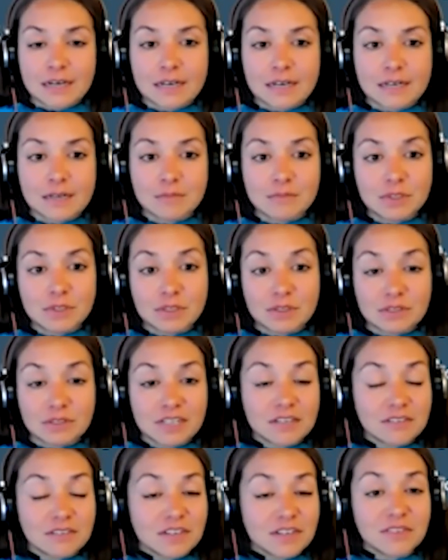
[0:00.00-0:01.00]
So
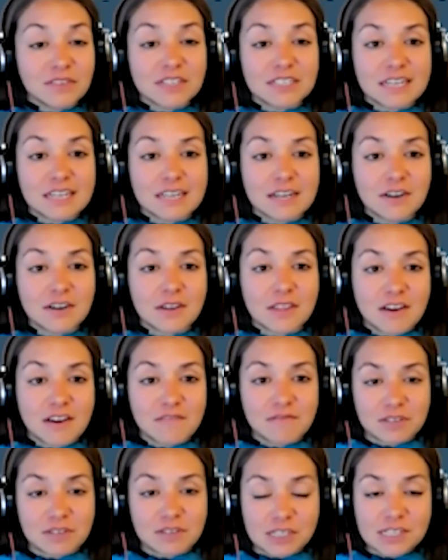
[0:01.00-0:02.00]
definitely take care of
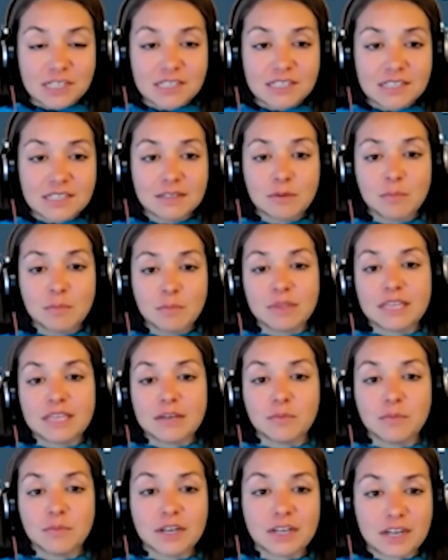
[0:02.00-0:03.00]
that first. But
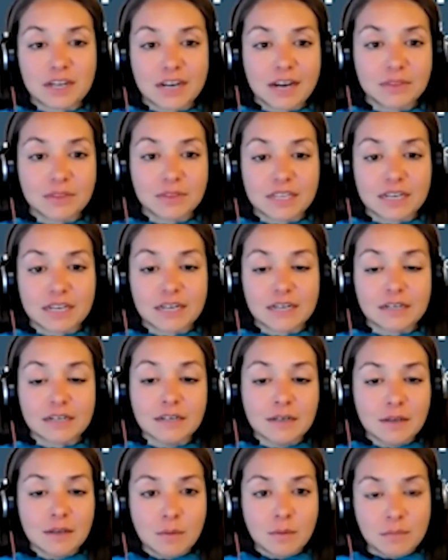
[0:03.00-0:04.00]
then while you're out there,
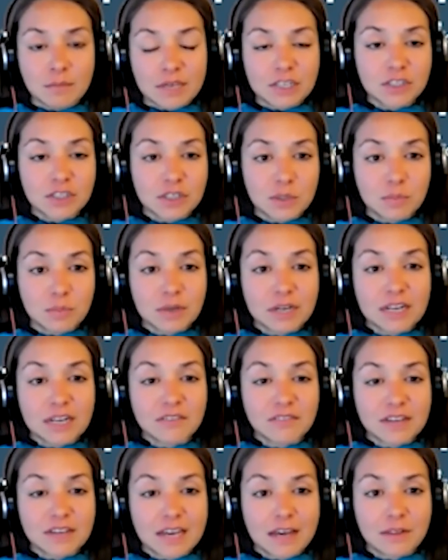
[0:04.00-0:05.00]
make sure you bring
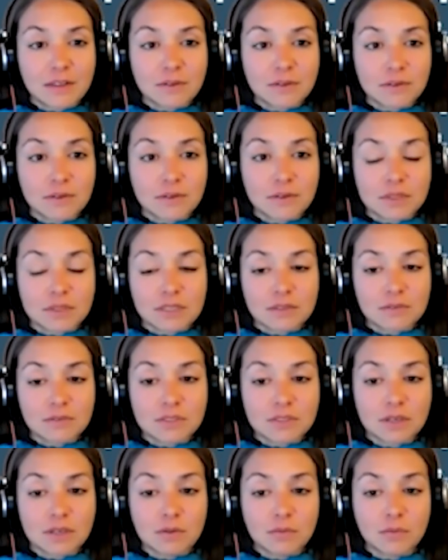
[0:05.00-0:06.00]
enough calories with you.
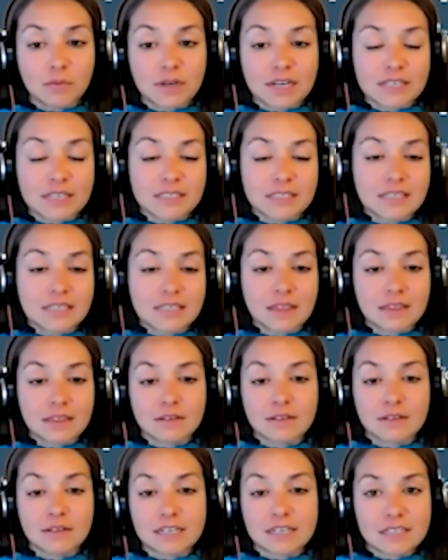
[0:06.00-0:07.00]
So when I say
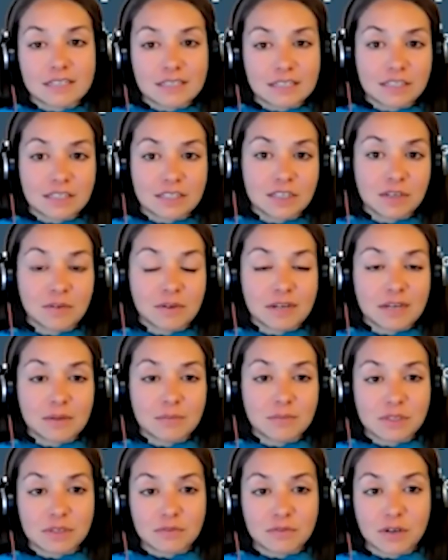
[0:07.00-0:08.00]
30 to 60
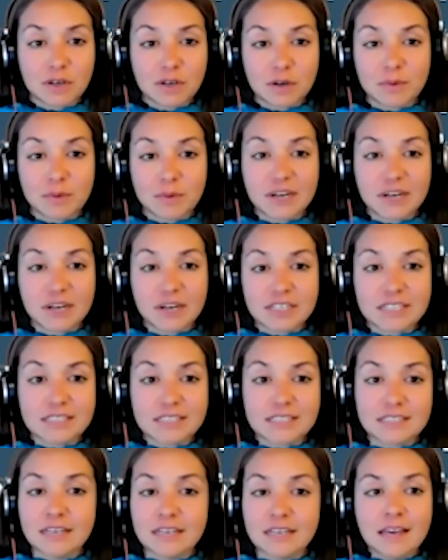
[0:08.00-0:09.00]
grams of
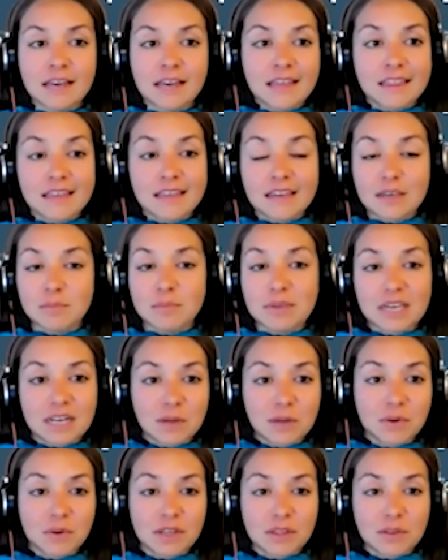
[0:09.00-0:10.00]
carbohydrates, that could be
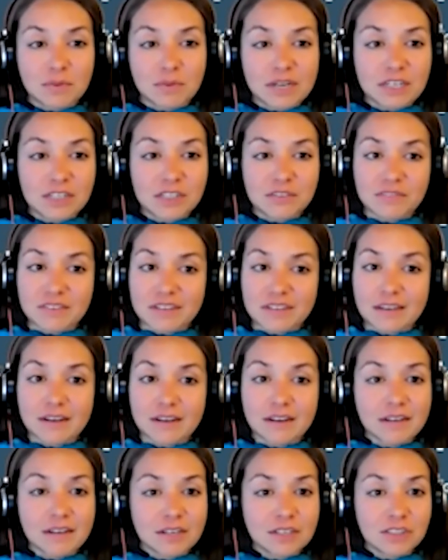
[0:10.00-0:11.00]
anywhere in the range of
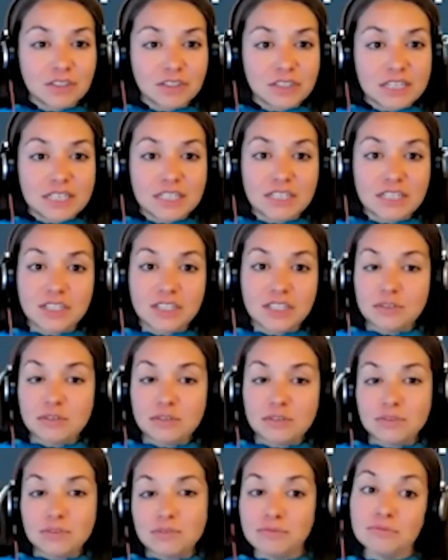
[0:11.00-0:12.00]
like 100
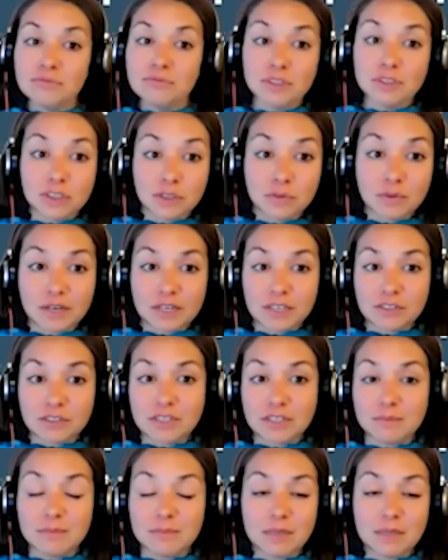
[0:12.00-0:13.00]
to
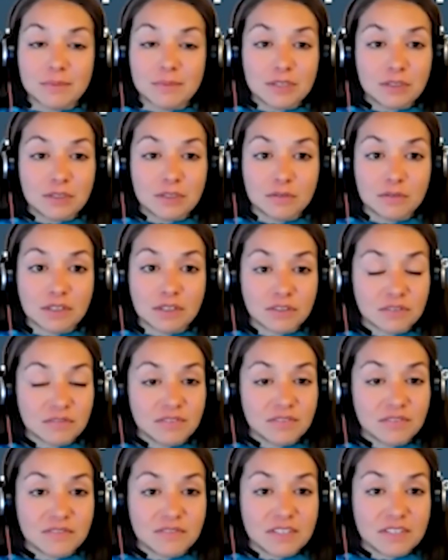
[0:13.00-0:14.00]
200, maybe
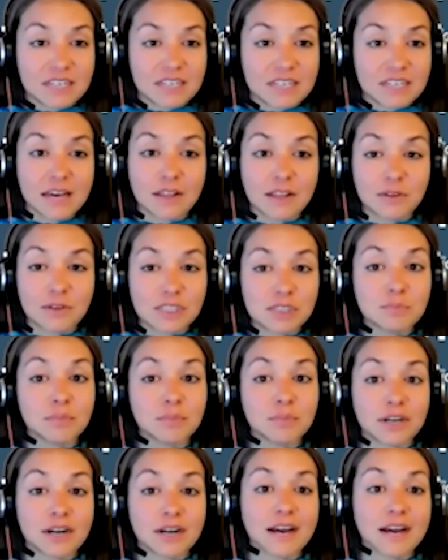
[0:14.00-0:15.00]
250 calories
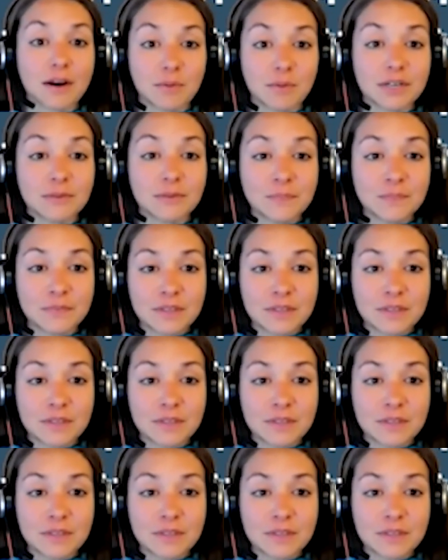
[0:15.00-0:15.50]
per hour.